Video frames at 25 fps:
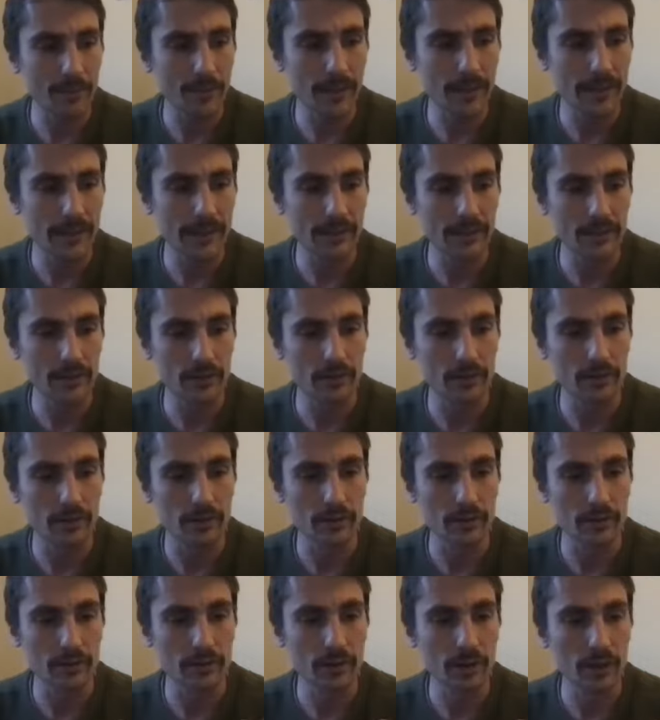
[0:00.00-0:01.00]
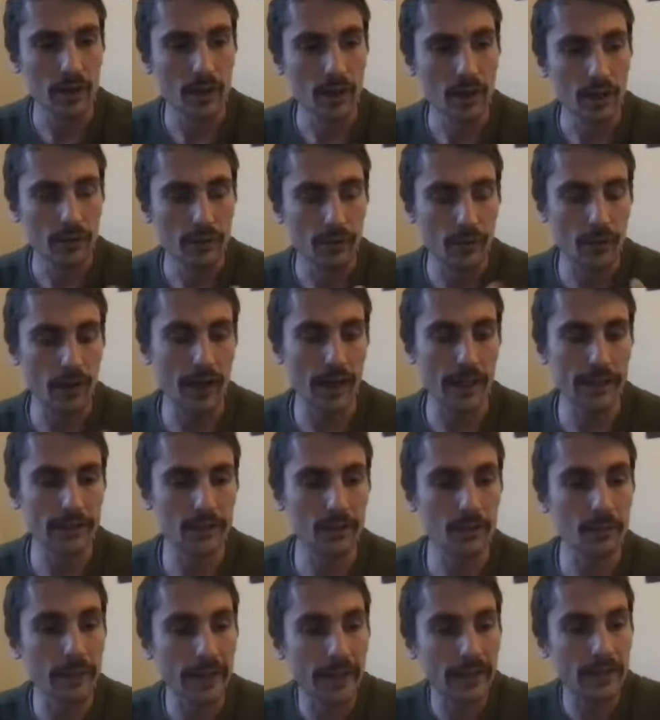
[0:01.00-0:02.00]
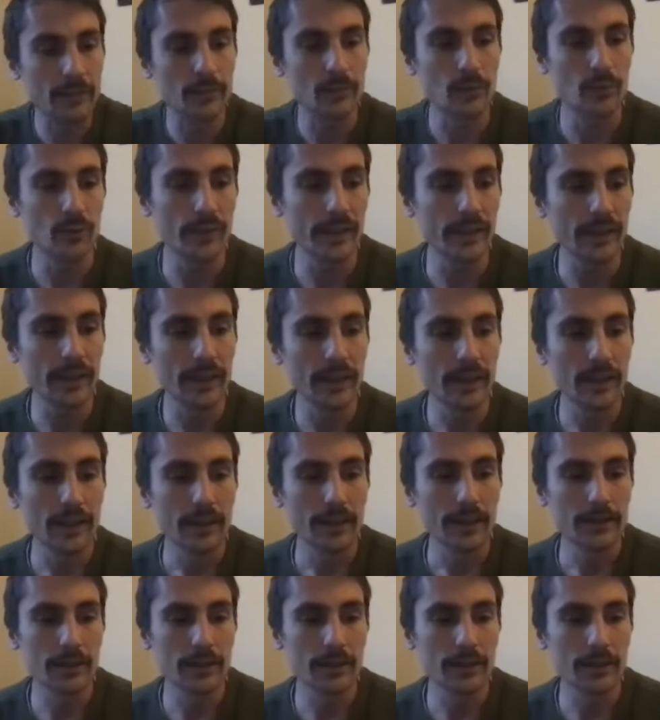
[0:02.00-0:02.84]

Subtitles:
money for us to make the movie.